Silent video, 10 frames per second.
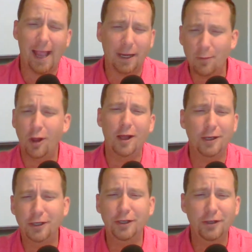Come
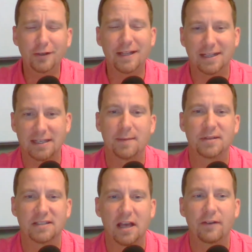on, dude, that type of
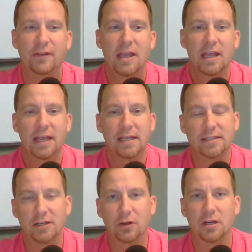stuff, is
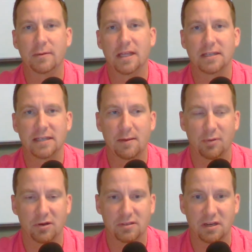still going to be that same
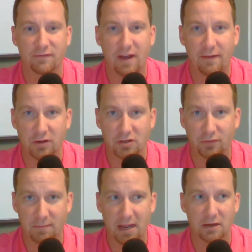person in 5 years
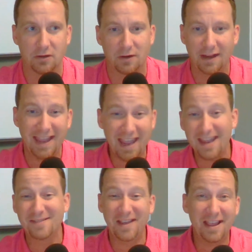from now going,
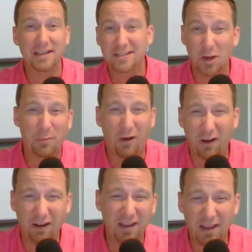hey, man, let's go
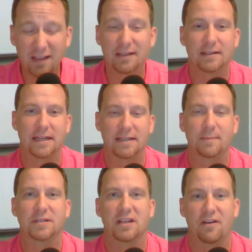party, that type
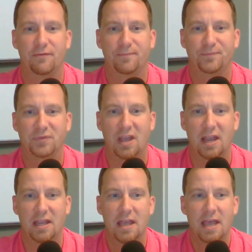of stuff.
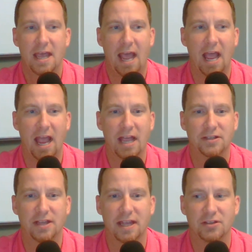Okay.
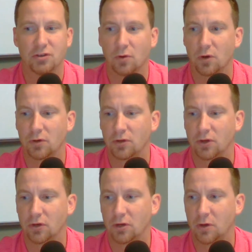as
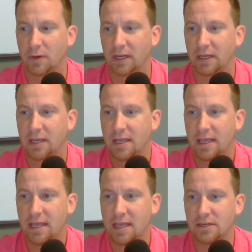you're going
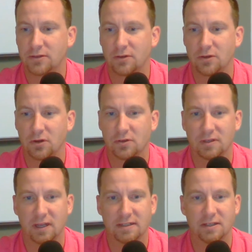into your
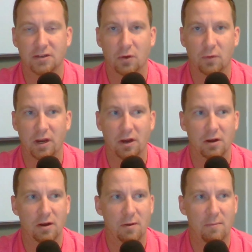selected
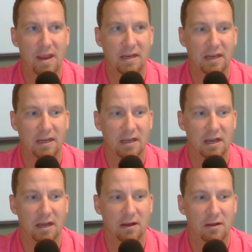career, making
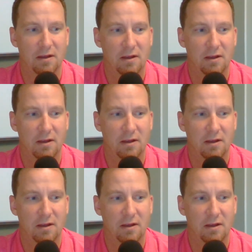a